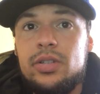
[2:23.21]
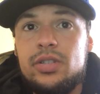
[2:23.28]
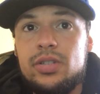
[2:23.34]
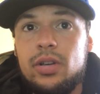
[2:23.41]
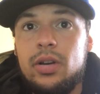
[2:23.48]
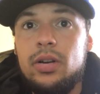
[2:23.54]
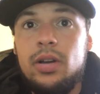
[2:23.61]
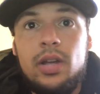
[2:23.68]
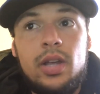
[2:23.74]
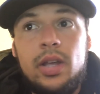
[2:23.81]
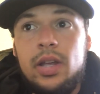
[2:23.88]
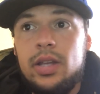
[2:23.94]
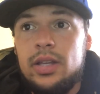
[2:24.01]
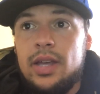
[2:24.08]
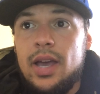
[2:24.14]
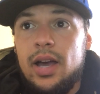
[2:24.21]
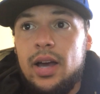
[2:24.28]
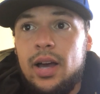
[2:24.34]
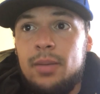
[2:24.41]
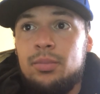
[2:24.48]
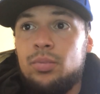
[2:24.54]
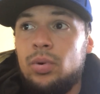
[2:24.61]
So, yeah,
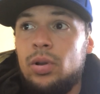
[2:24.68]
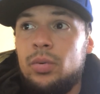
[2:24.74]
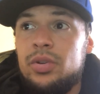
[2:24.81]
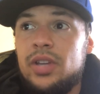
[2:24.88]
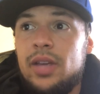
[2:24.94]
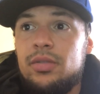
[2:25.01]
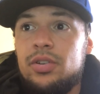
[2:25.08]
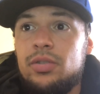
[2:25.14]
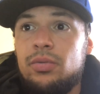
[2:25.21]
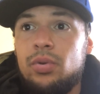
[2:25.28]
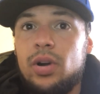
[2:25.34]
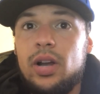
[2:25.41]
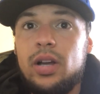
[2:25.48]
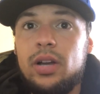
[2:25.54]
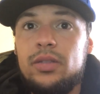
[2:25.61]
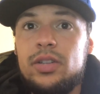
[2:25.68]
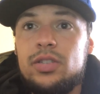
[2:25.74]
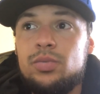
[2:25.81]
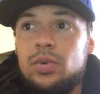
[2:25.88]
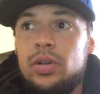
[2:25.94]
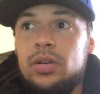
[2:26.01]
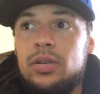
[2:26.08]
I'm rolling with David Dvorak on
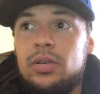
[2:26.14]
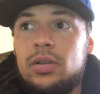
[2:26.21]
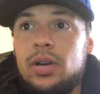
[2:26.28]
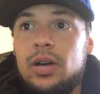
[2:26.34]
this one.